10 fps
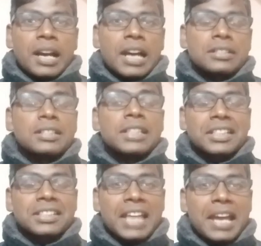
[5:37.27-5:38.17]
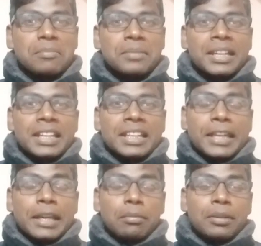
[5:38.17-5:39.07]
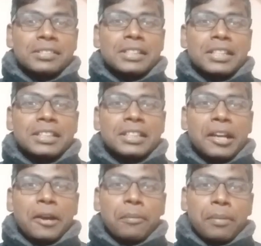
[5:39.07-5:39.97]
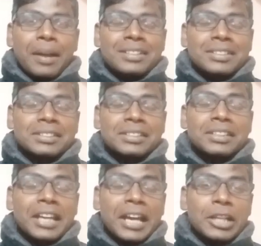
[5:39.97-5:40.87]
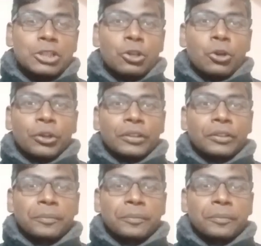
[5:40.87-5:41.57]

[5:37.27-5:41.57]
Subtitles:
Until next time, keep listening, practicing, and growing.